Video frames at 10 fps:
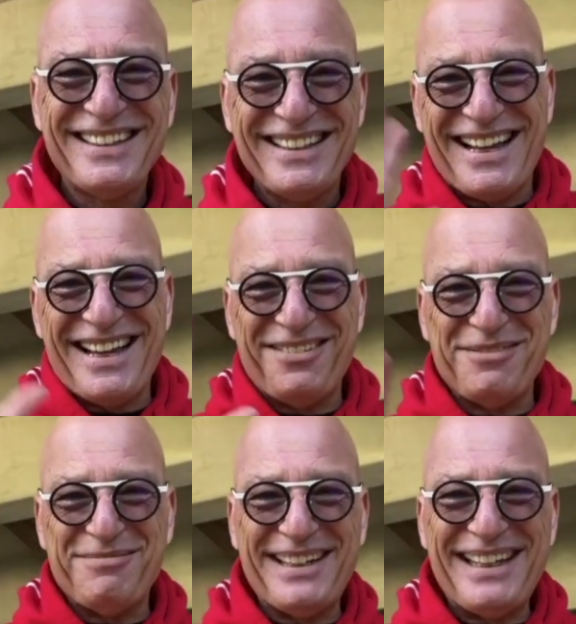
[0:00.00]
Hi
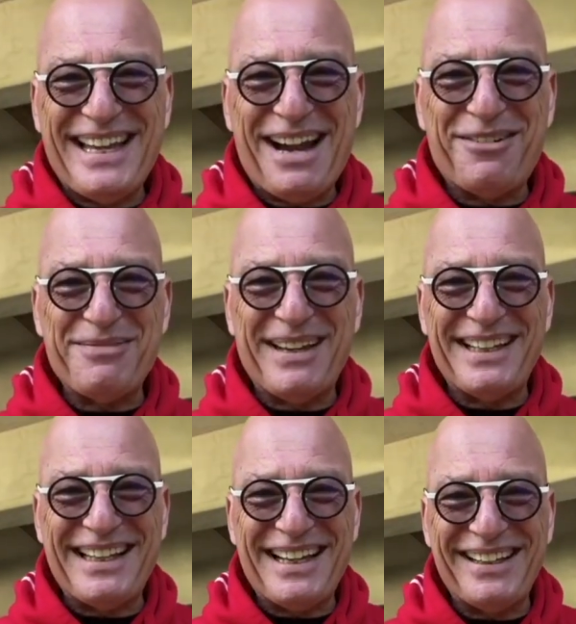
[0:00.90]
everybody, Howie
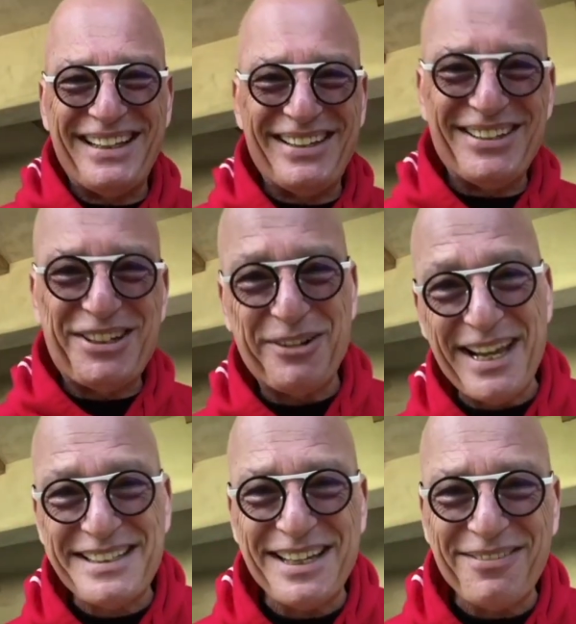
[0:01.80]
Mandel here.
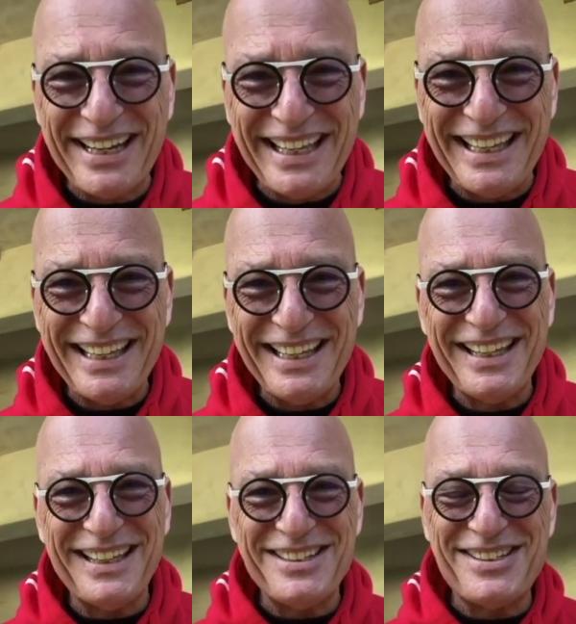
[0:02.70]
Creativity
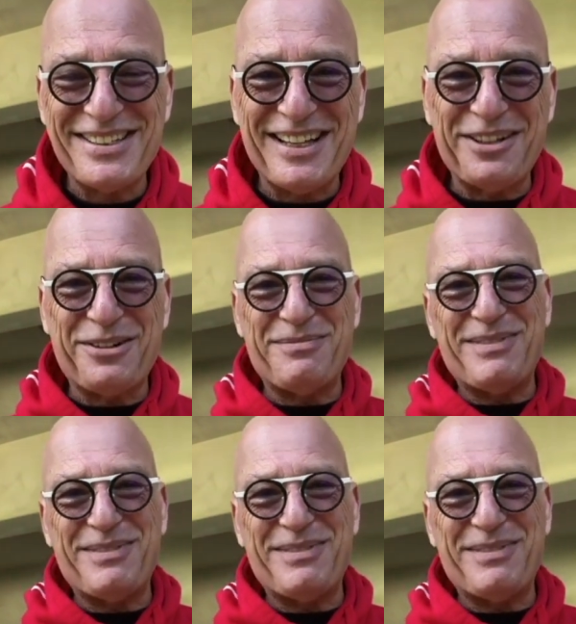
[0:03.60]
in just under a